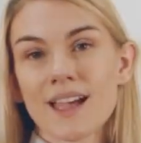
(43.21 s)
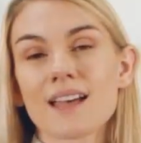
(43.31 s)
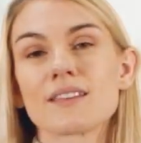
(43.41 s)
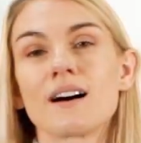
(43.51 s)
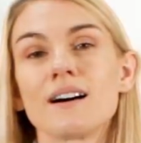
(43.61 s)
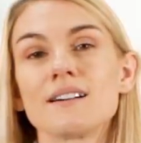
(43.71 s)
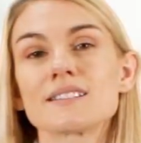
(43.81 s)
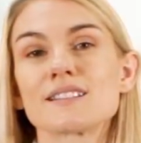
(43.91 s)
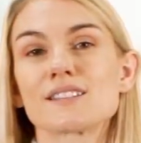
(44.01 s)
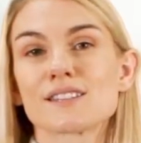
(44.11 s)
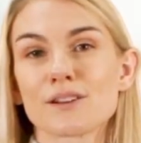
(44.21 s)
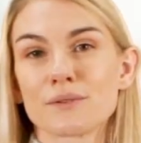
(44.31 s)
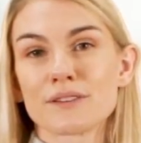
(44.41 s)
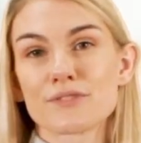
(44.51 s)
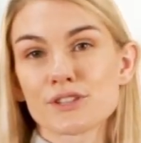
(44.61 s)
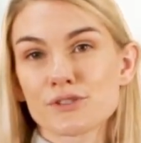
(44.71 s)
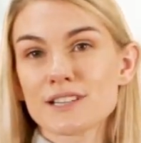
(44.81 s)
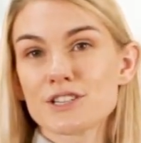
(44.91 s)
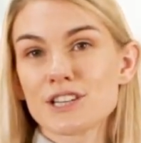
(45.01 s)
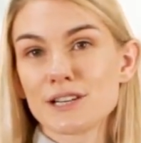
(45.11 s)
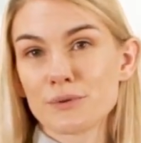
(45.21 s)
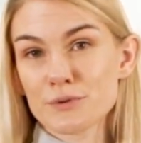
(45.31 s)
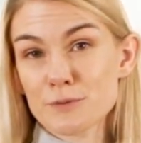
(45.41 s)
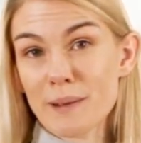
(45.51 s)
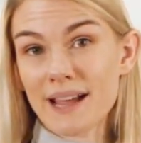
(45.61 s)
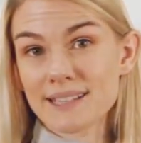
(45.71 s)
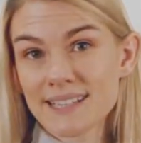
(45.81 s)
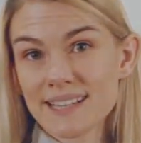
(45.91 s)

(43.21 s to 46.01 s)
At the heart and soul of the Strategy Launchpad